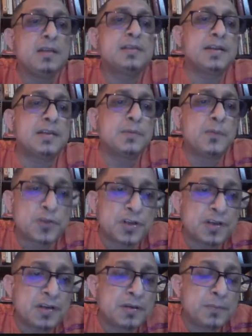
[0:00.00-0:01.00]
set a
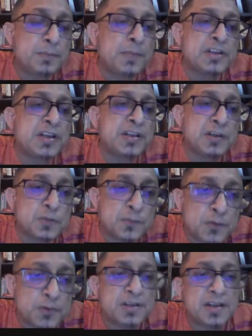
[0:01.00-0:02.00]
machine into
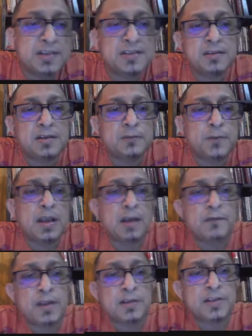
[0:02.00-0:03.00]
motion and said that we'll
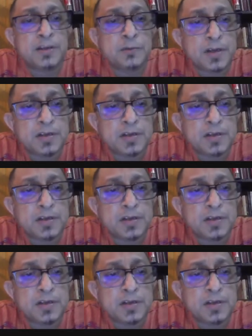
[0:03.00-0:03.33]
have English